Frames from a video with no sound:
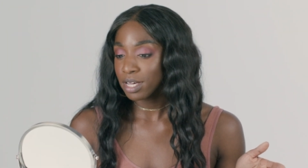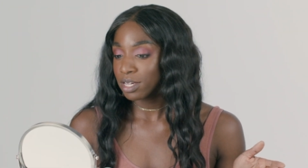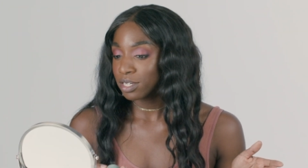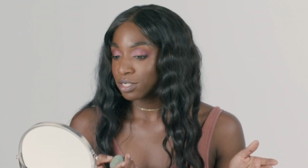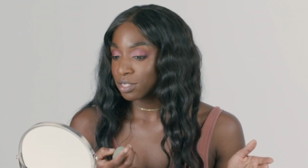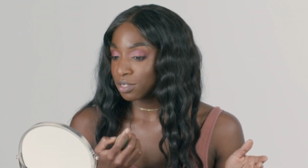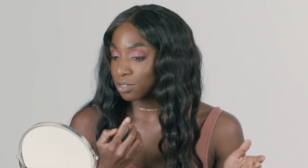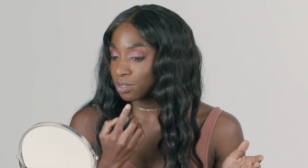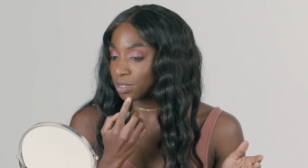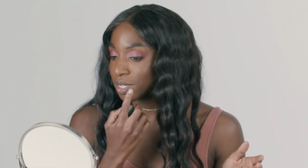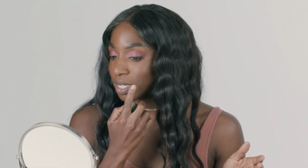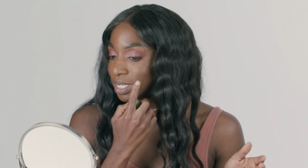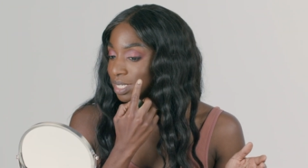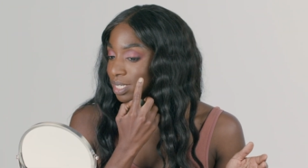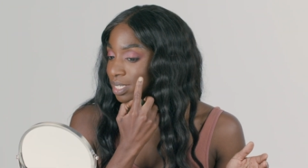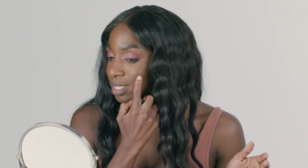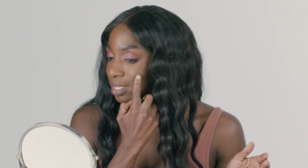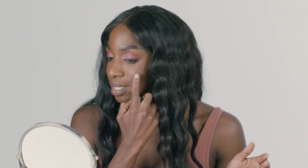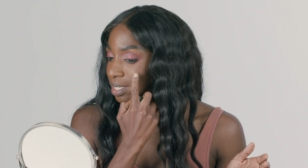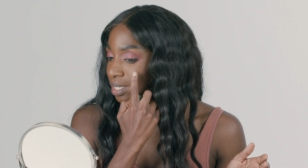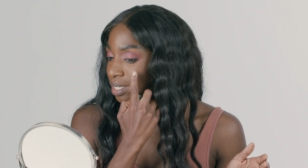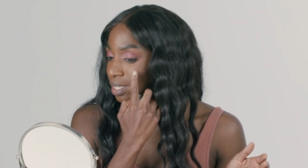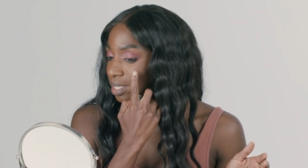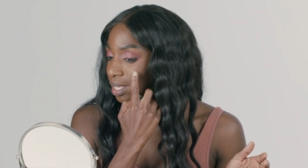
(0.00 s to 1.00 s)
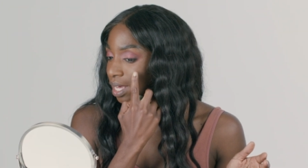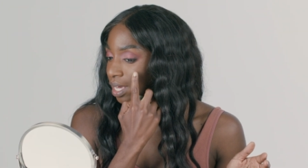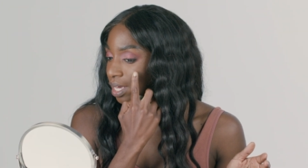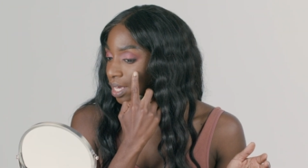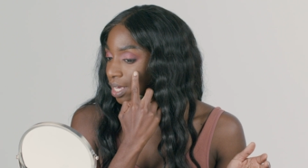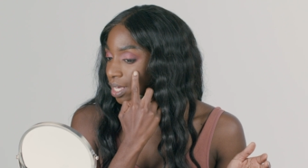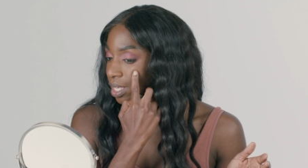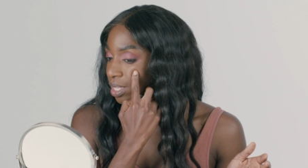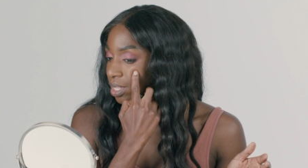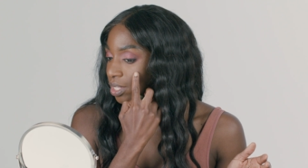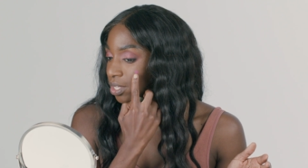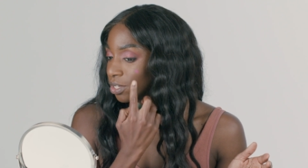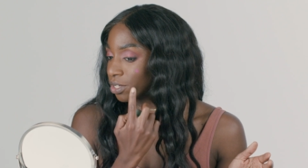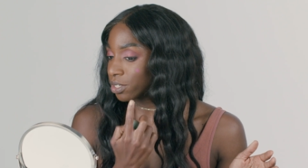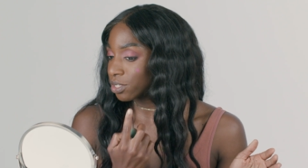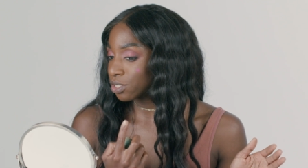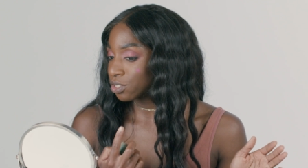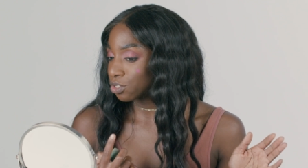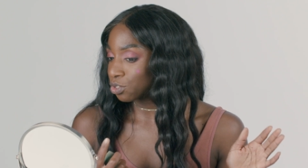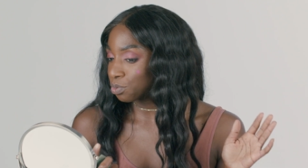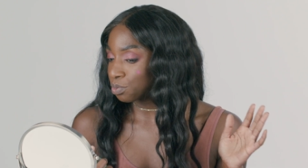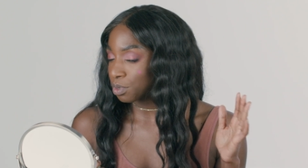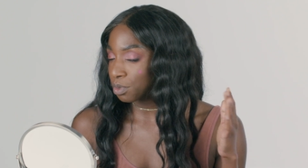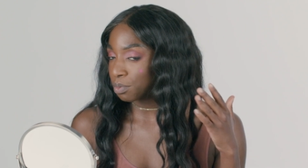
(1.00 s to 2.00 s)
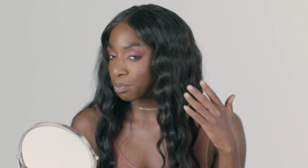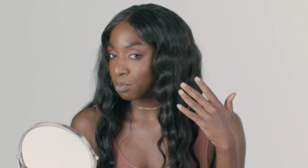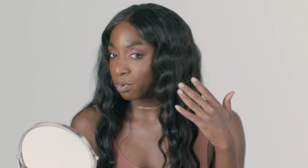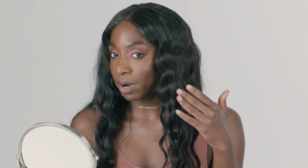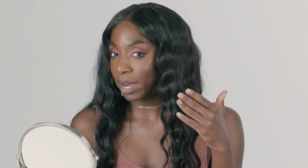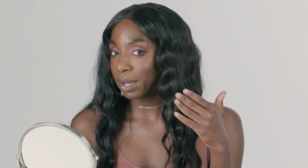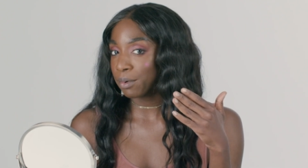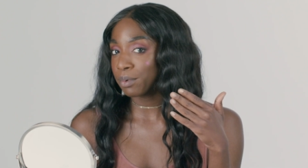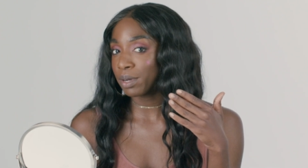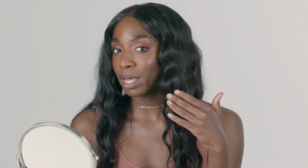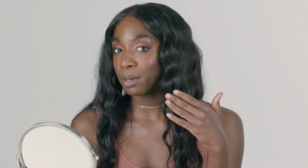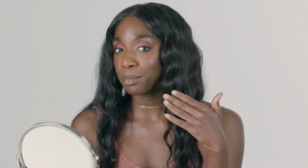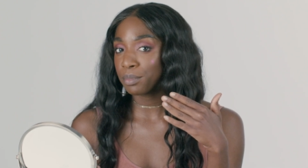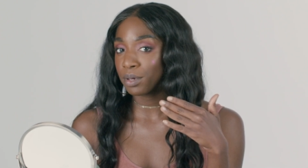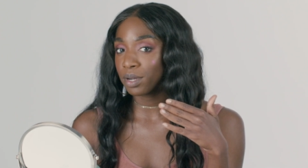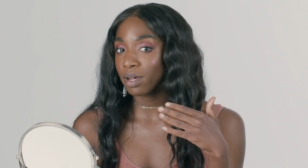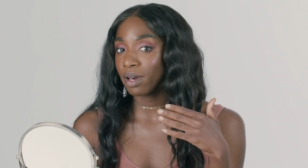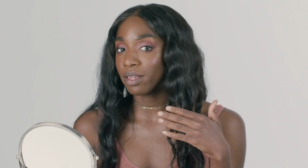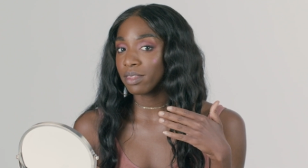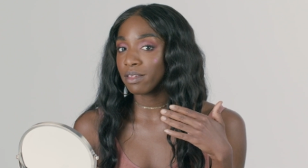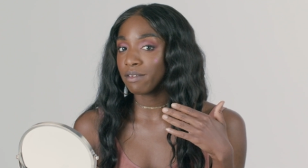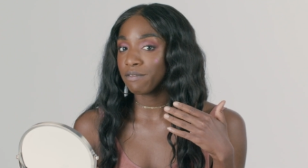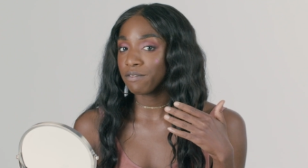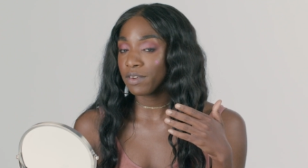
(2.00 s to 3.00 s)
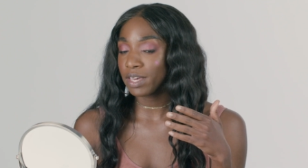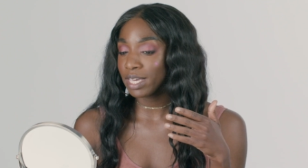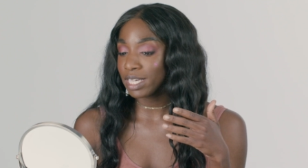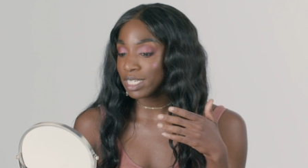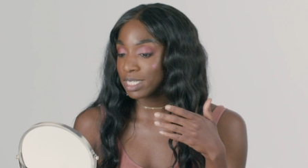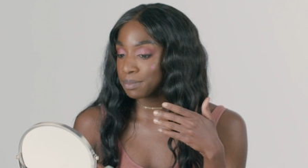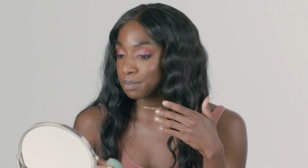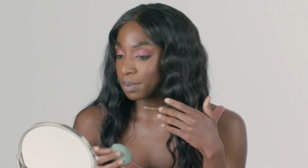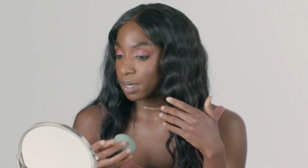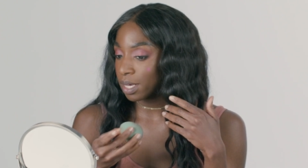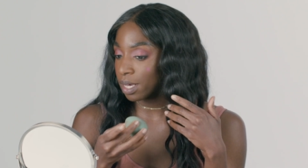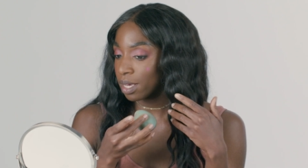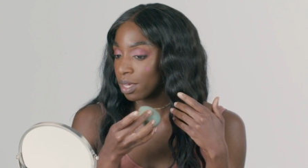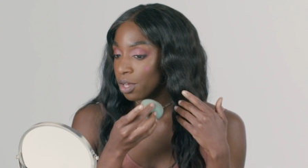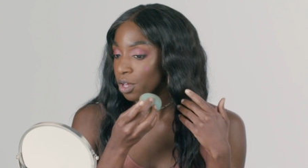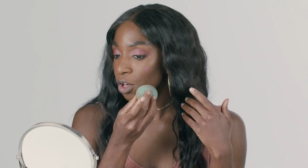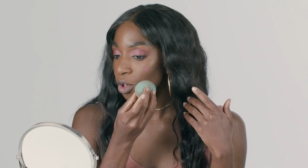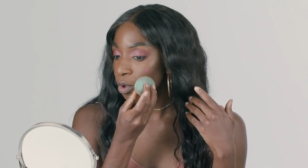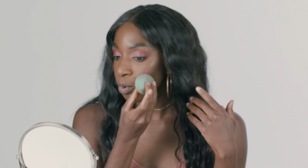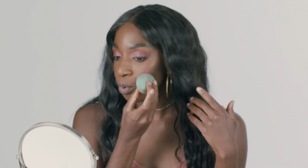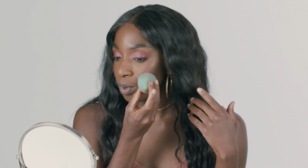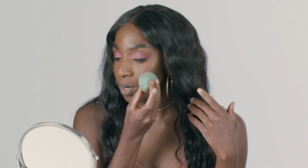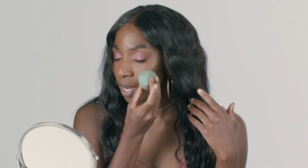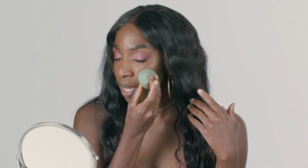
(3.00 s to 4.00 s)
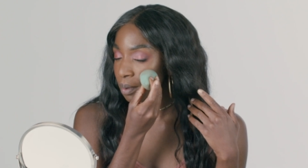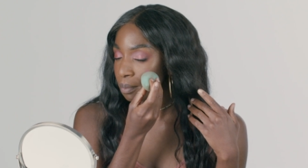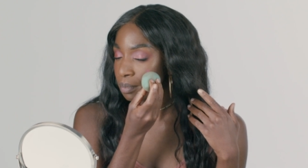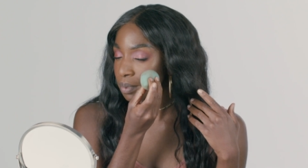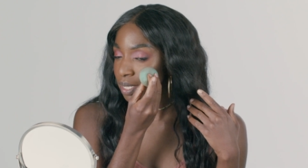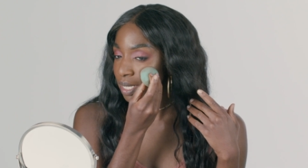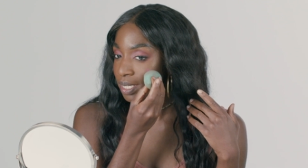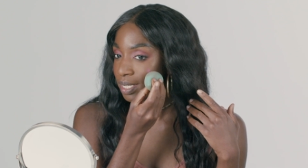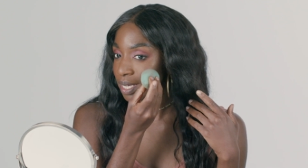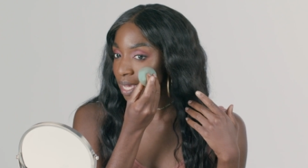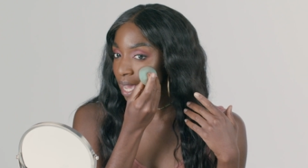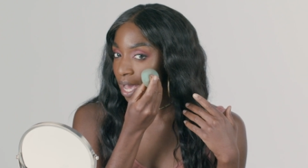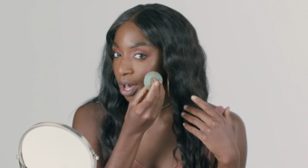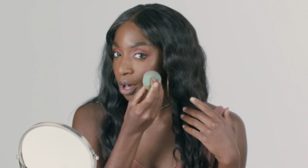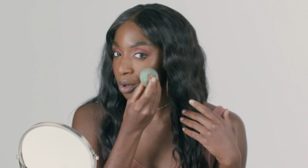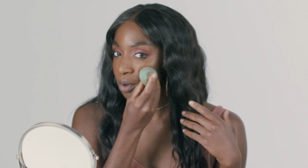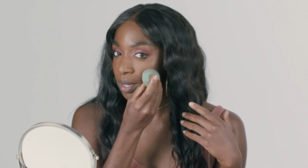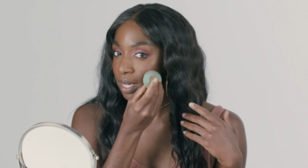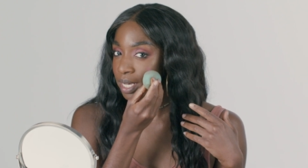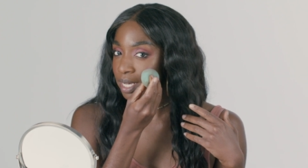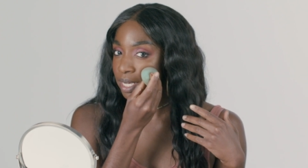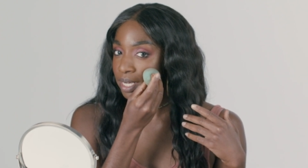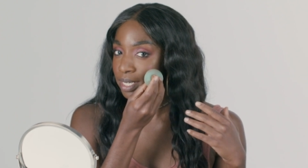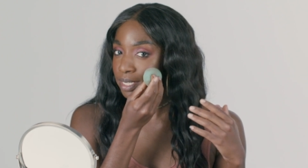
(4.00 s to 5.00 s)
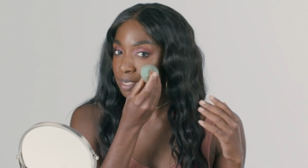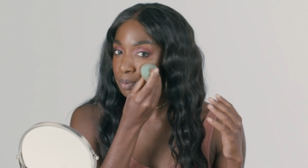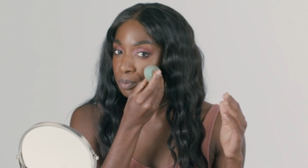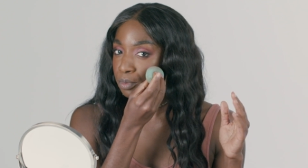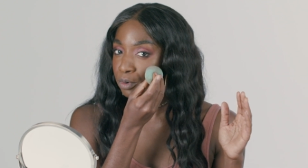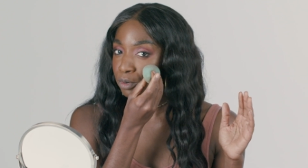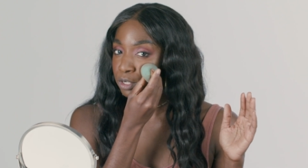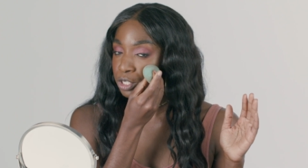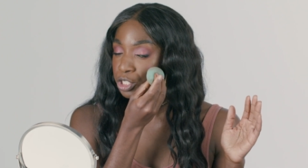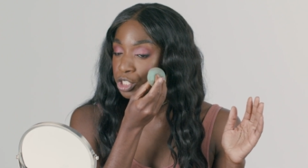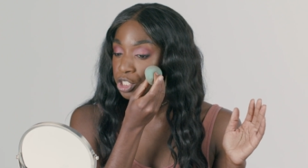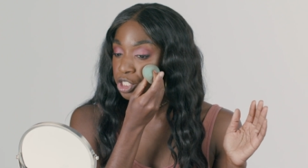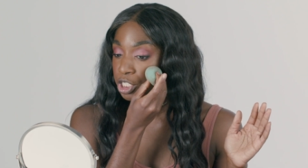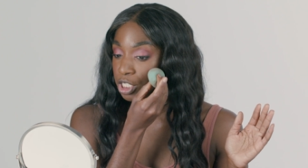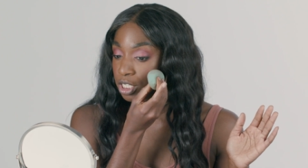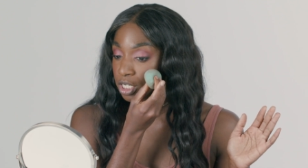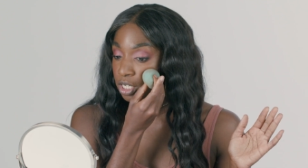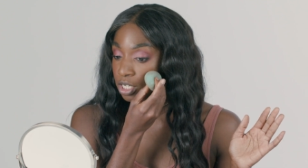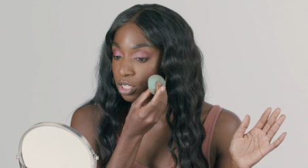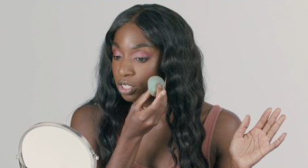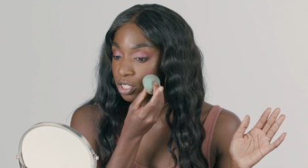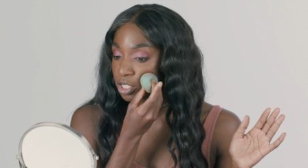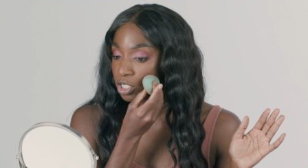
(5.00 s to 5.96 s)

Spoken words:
So you can see like it looks super bright when I put it on the face, but when I blend it out, it is more sheer.